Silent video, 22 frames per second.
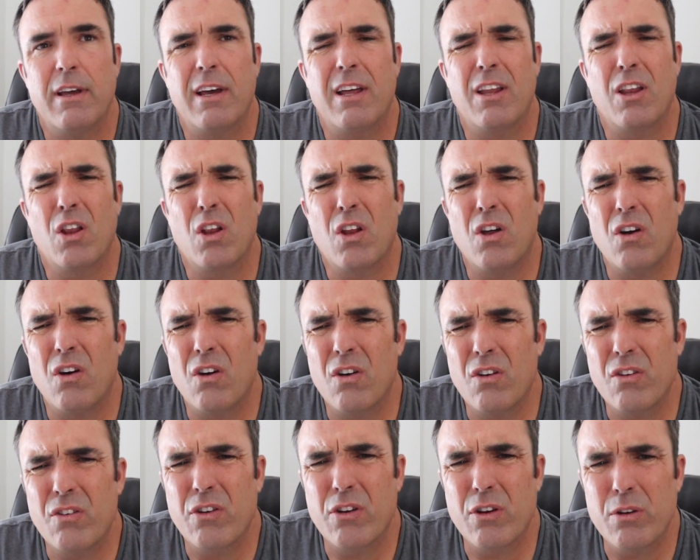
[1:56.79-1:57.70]
a
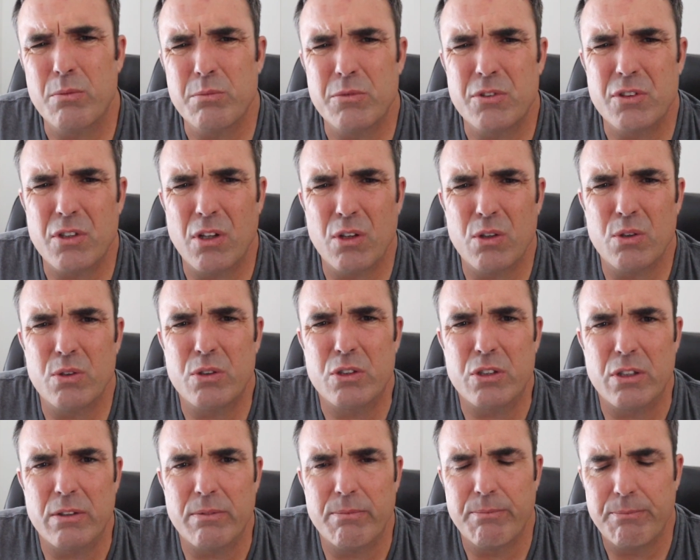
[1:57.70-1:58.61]
long-term
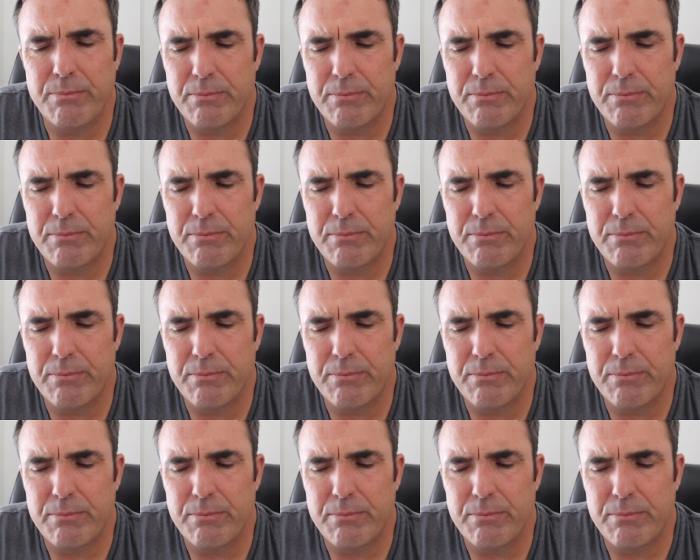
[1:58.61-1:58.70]
solution.